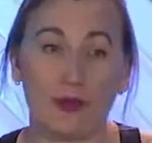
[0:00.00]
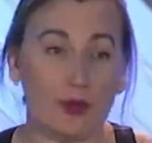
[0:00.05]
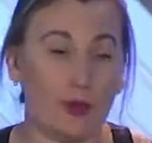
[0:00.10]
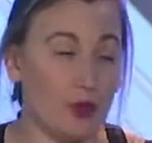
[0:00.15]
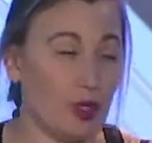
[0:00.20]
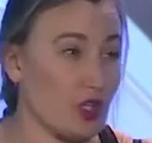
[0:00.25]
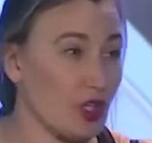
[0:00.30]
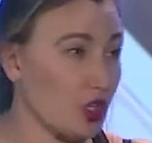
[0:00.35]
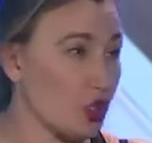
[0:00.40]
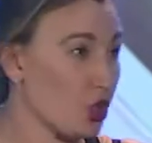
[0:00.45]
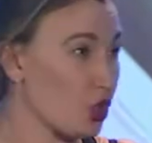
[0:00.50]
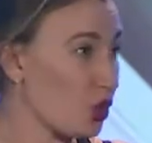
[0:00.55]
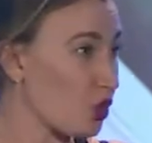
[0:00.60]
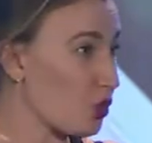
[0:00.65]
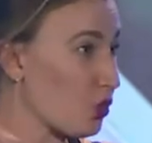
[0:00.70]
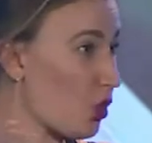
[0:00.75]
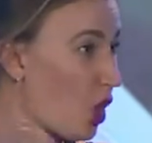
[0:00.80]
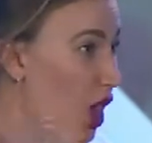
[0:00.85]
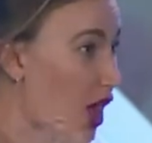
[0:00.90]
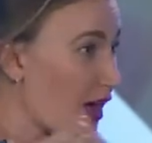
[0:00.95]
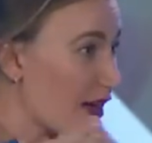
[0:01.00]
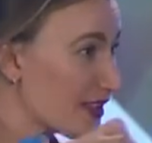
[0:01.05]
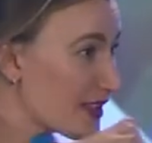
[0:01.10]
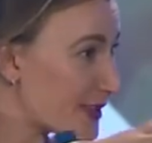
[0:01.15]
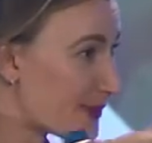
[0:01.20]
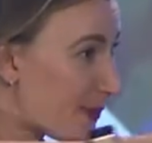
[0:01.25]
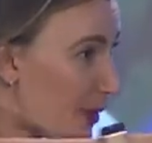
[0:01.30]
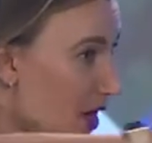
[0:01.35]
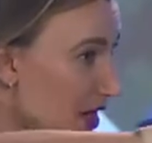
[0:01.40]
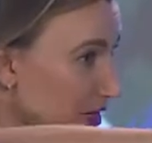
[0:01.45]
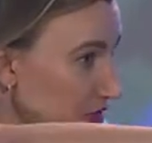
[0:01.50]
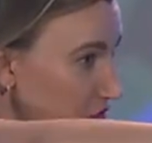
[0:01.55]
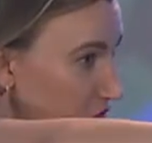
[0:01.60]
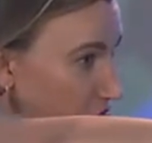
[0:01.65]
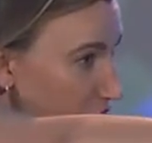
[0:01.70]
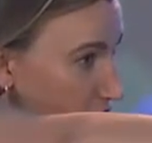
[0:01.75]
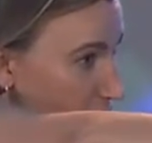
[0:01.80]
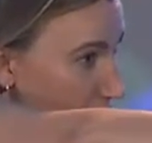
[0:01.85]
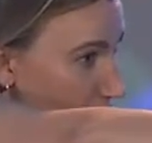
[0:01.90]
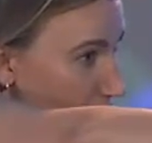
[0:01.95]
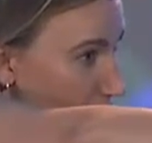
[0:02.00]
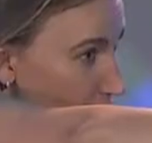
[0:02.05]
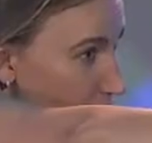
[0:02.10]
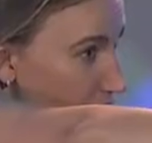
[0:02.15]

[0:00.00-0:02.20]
we're gonna cross punch,